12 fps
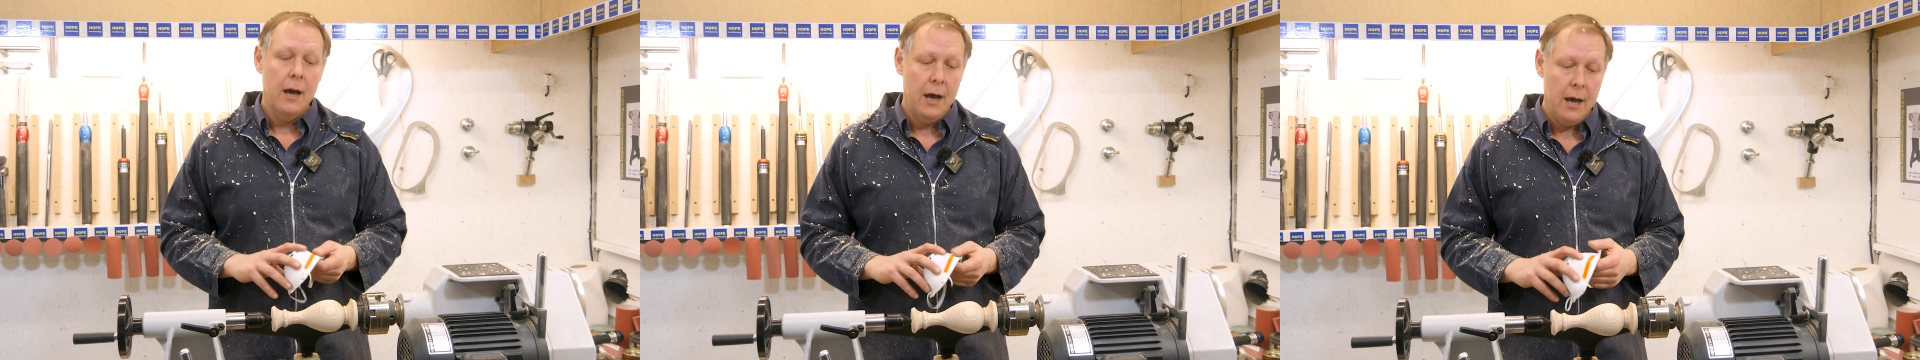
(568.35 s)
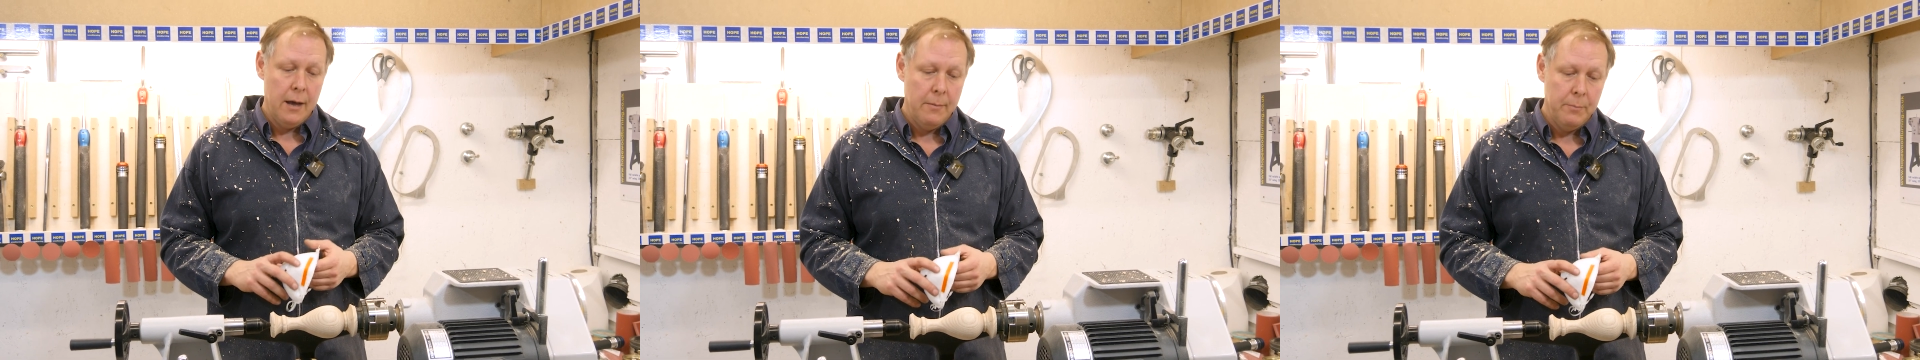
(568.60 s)

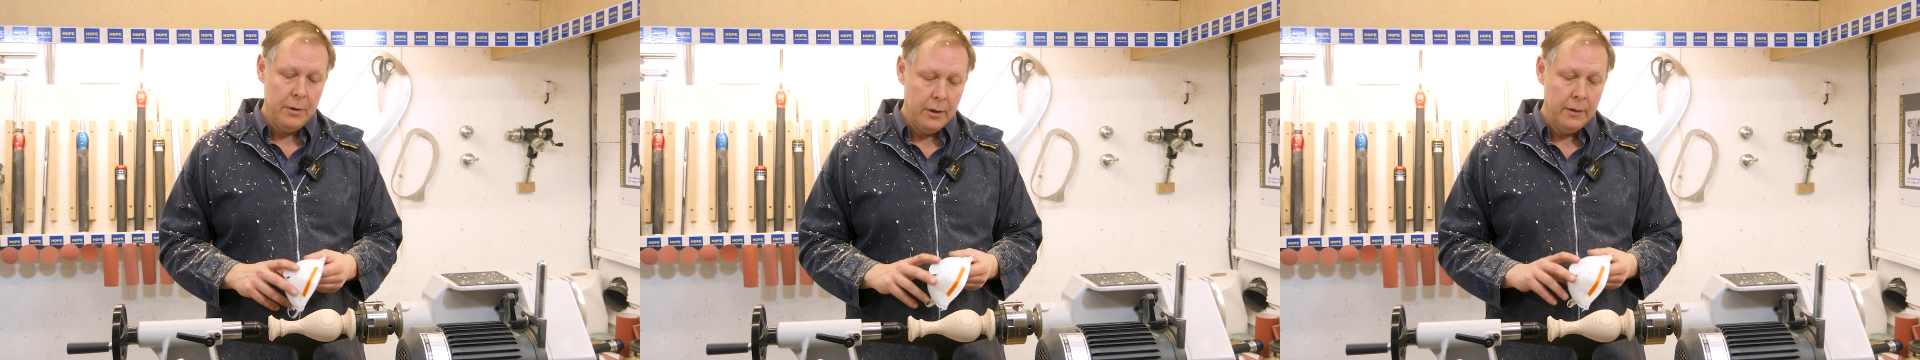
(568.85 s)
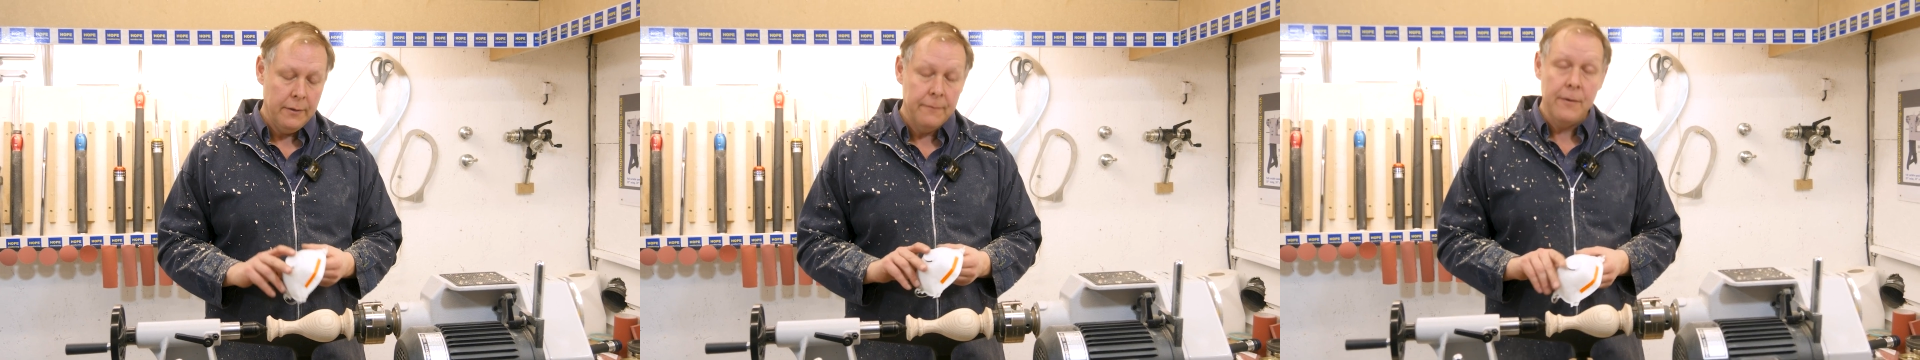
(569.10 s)
but
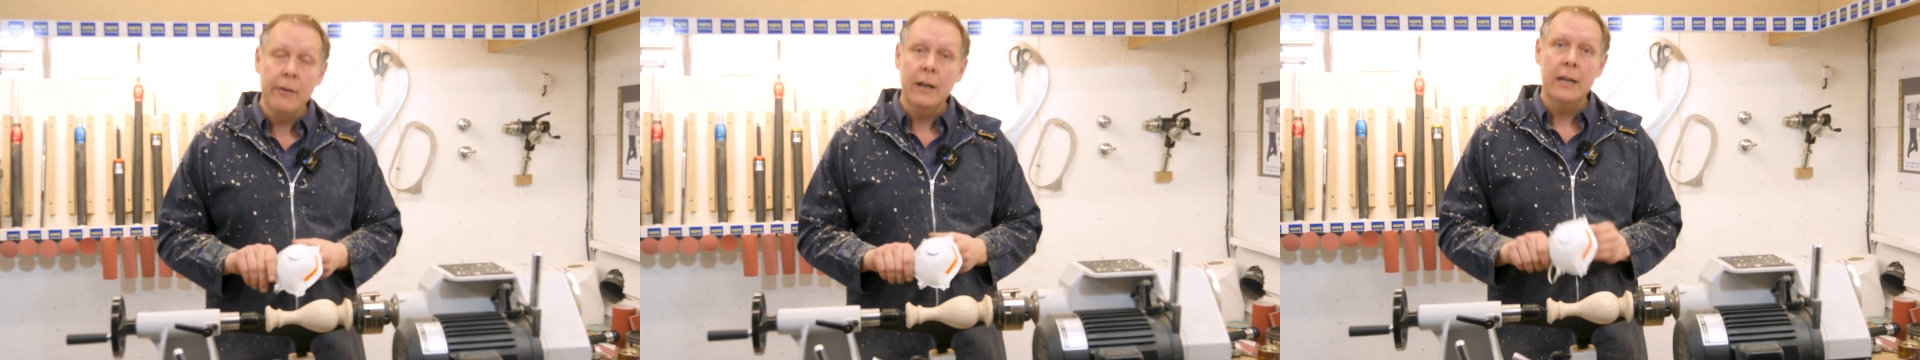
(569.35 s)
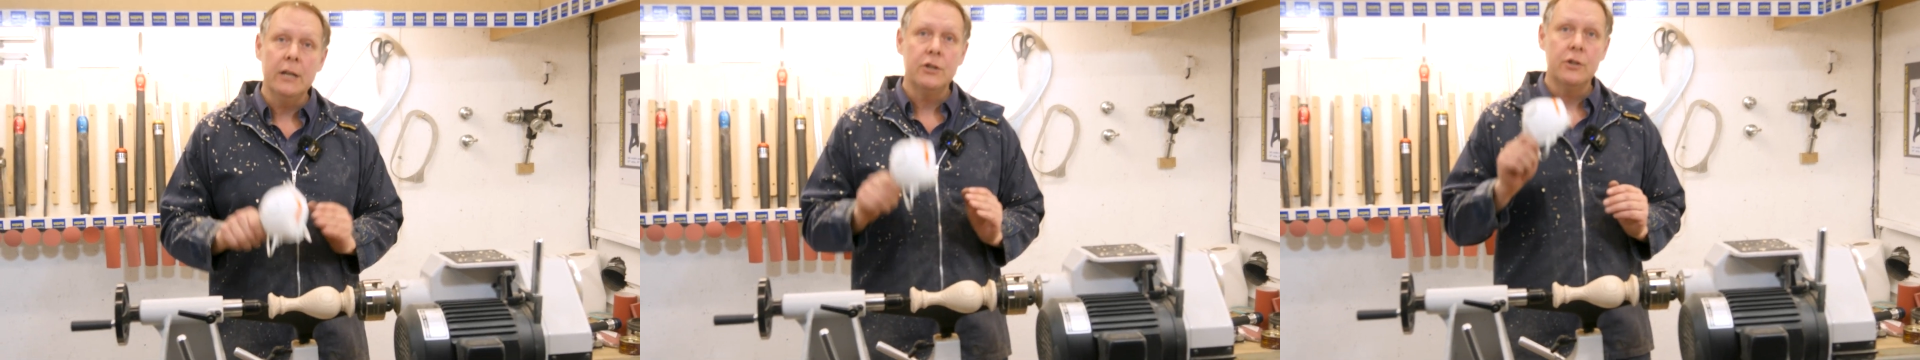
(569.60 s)
at the very
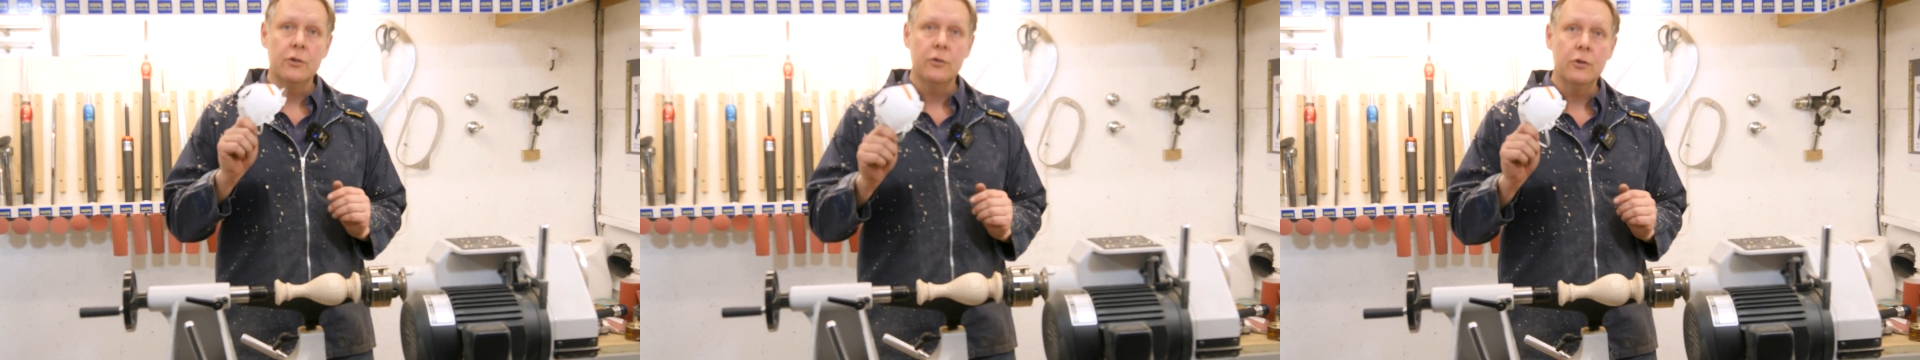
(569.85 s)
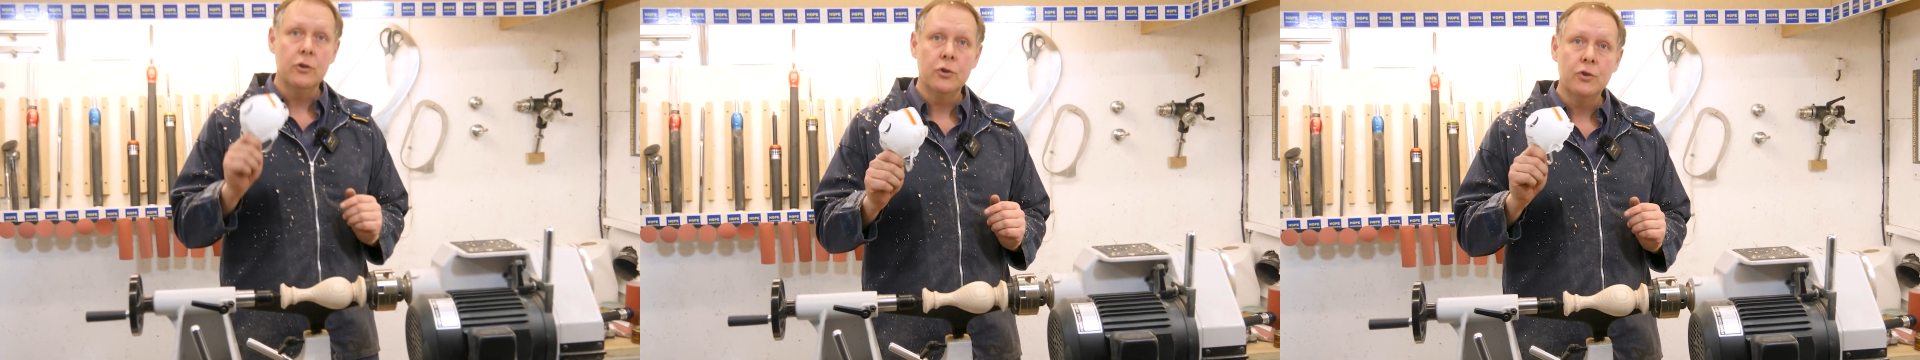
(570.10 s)
least
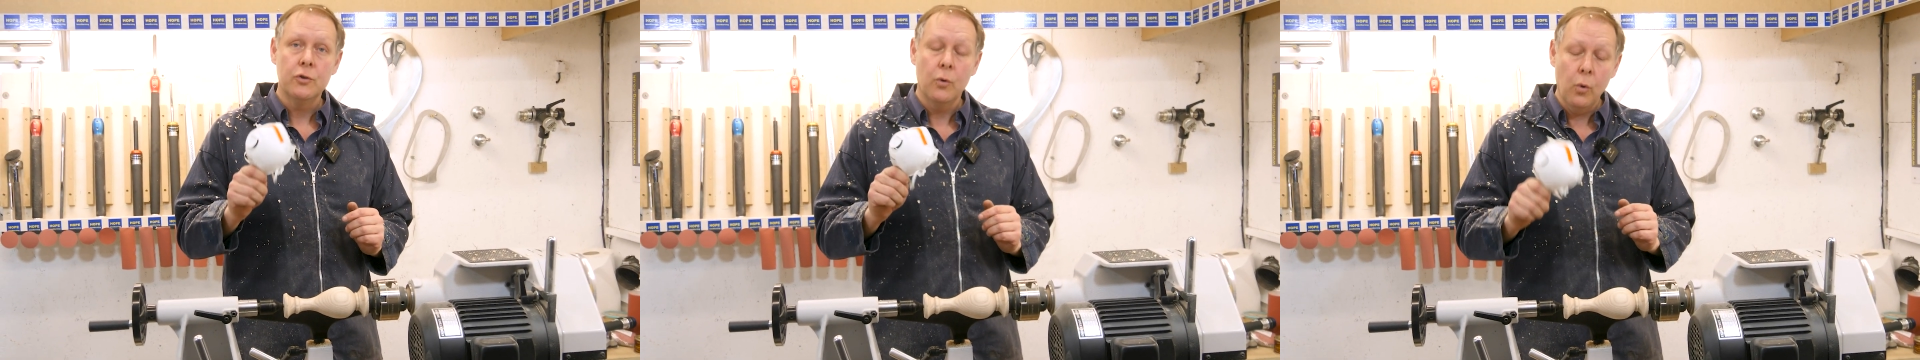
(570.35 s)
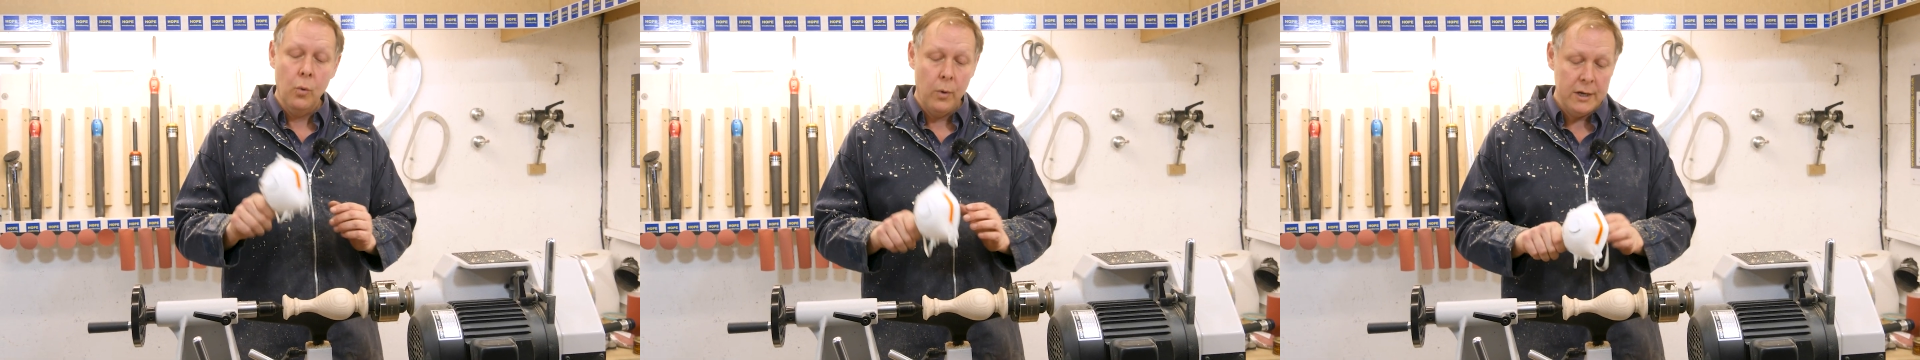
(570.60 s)
you should
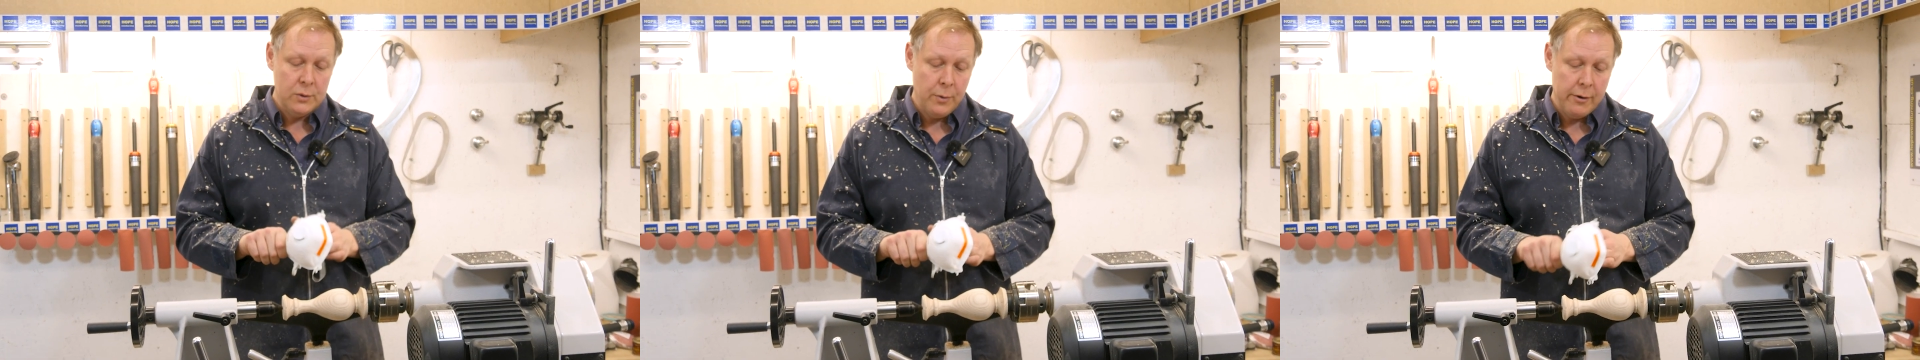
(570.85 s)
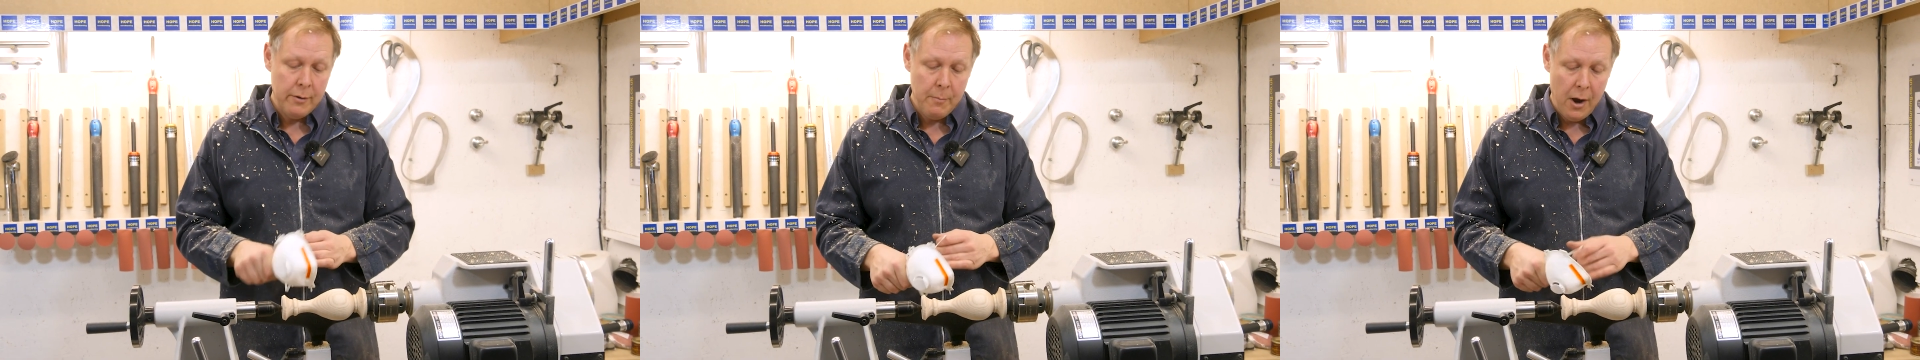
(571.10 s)
always
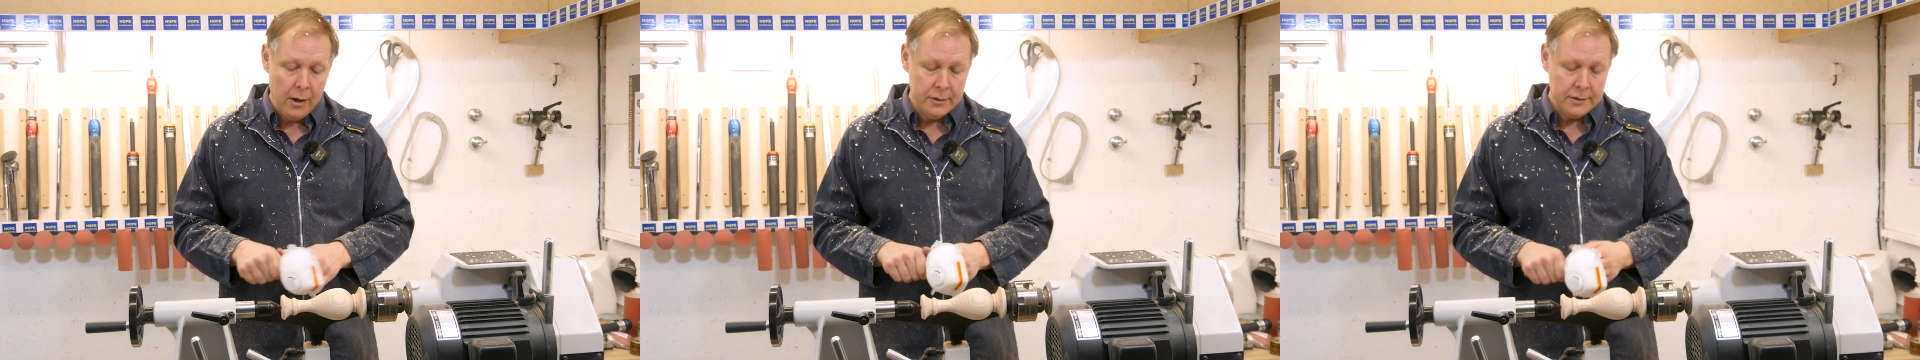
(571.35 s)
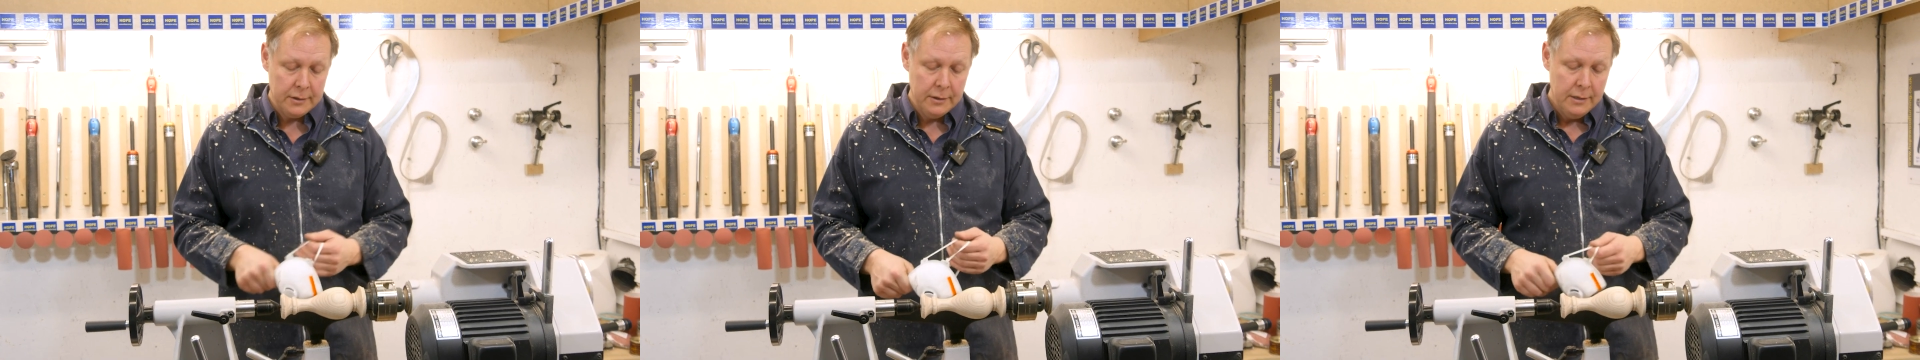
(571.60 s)
wear a
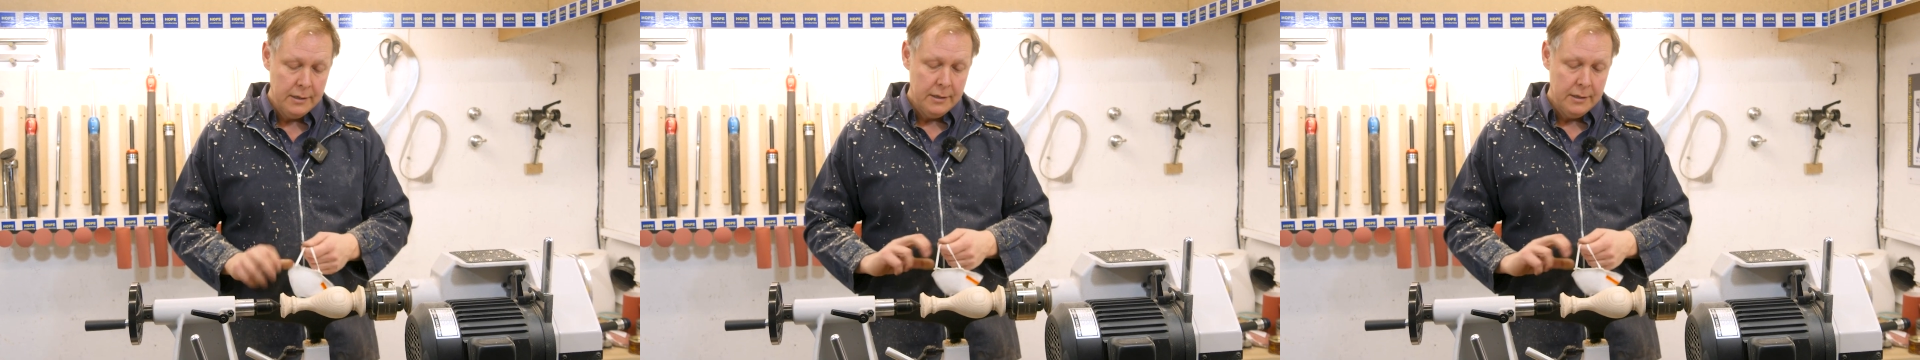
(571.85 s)
mask.